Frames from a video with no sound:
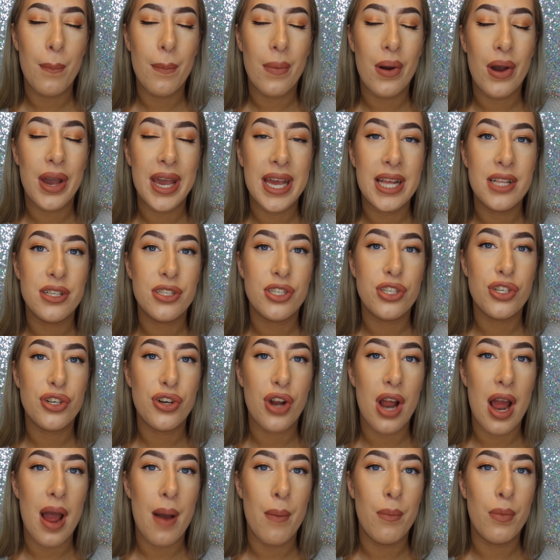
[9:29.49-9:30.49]
My
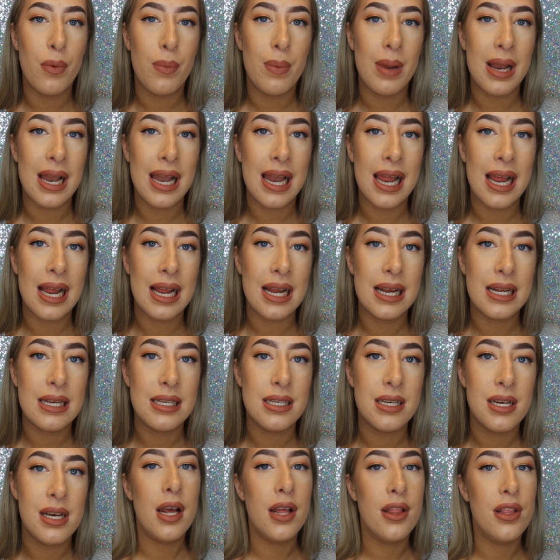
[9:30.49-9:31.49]
Instagram will be
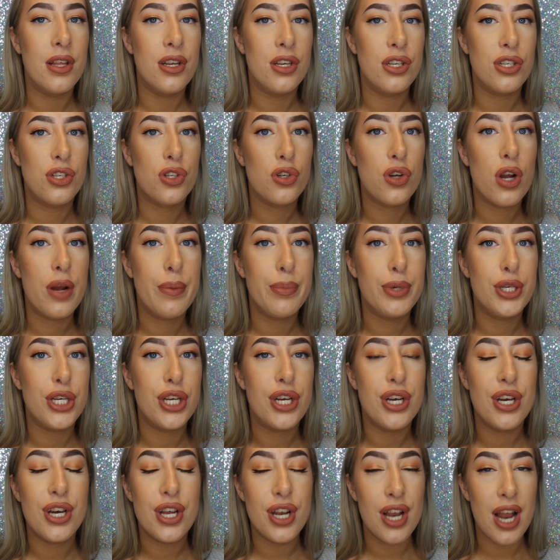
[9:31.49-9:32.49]
linked in the
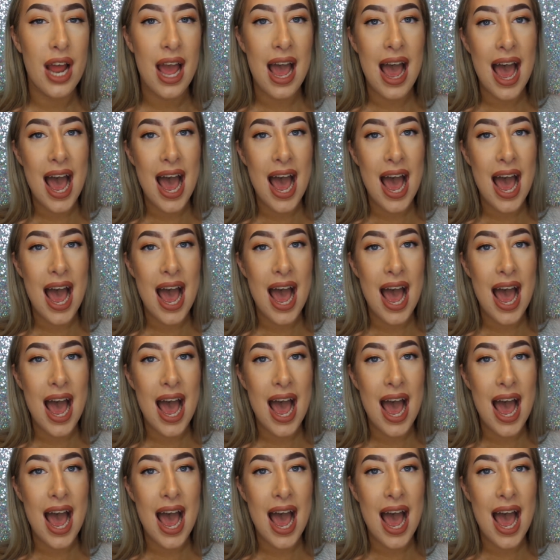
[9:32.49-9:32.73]
description,